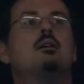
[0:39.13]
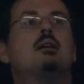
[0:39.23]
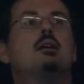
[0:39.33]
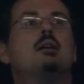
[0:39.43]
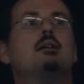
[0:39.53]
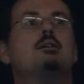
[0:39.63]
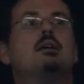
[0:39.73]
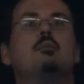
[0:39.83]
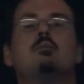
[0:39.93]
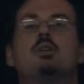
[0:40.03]
as
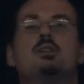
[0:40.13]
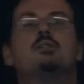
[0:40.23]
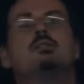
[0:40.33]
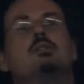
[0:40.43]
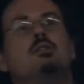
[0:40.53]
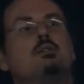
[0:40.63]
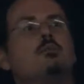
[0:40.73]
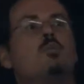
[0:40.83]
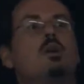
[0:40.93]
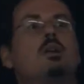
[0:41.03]
n plus
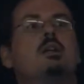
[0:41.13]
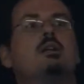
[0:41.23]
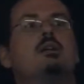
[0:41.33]
1,